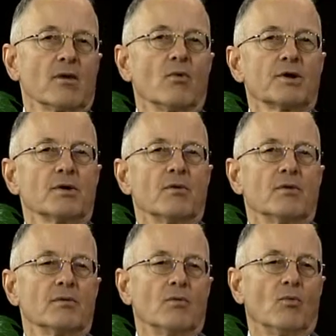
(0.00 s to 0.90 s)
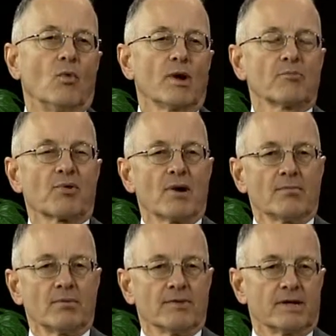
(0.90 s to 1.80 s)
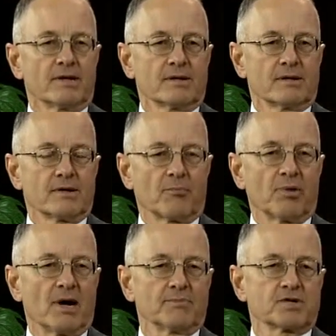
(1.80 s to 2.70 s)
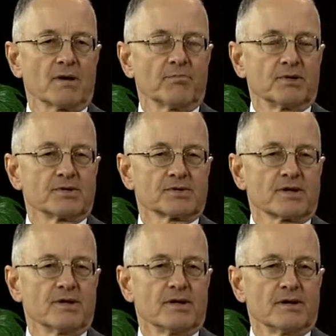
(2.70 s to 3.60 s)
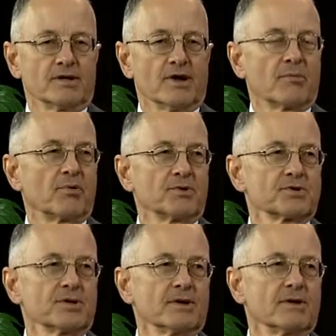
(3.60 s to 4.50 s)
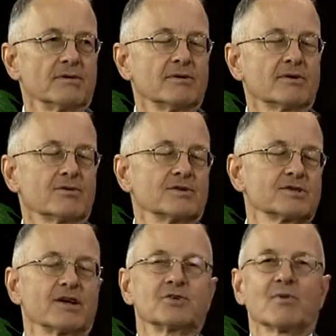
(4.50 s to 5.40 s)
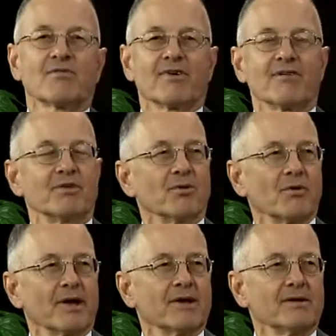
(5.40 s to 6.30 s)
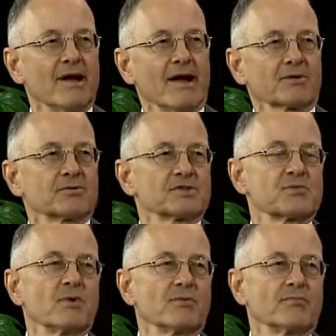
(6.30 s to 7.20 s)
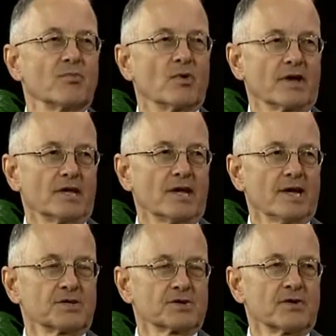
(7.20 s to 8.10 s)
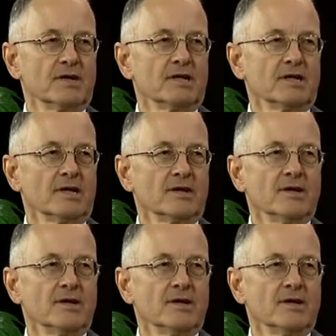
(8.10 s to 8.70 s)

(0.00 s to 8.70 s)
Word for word: Uh, what, one problem that, that pops up is a, a young person, uh, say a 25-year-old actress will, will get cancer, and then,